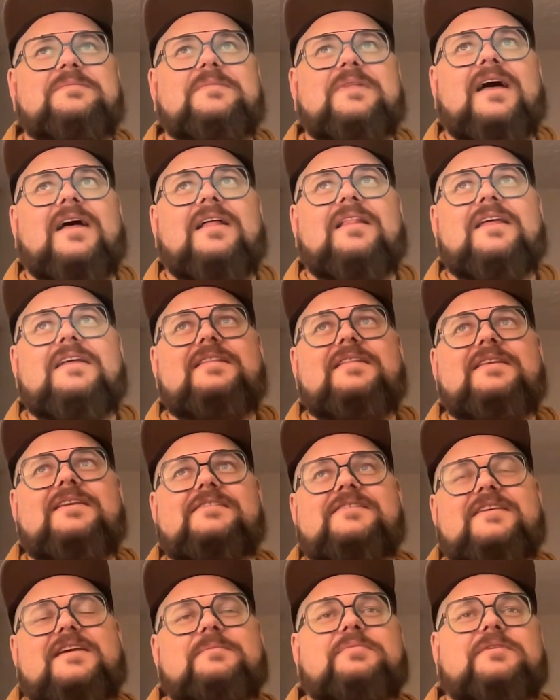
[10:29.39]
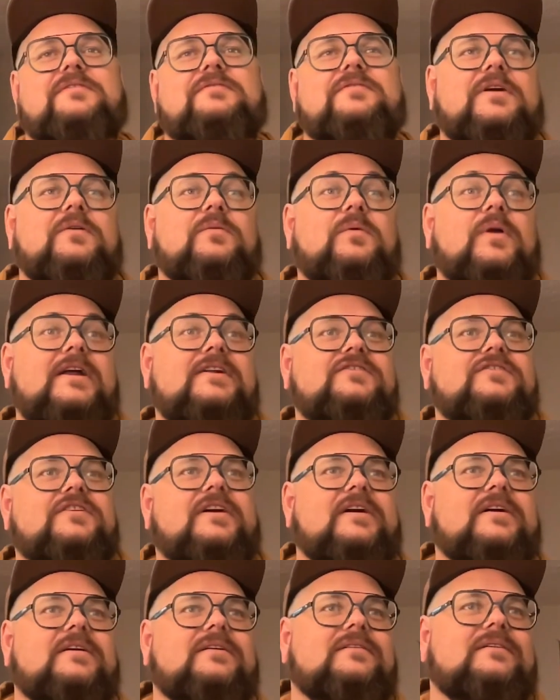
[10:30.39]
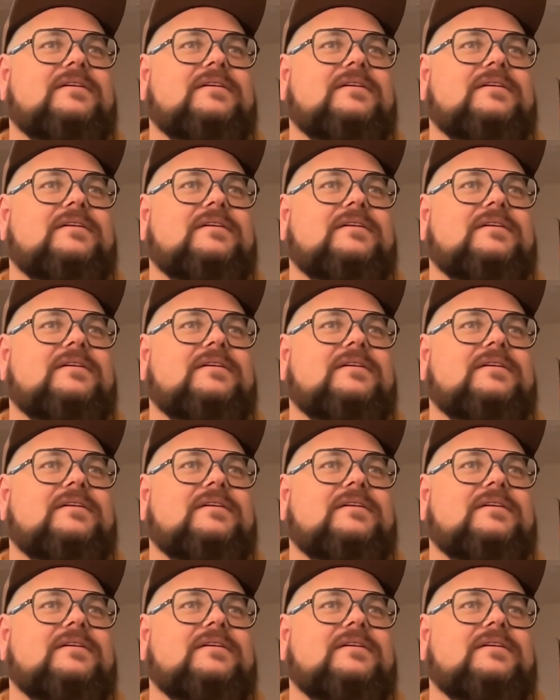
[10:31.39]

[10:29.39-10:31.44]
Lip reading: I like the example of like rideshare.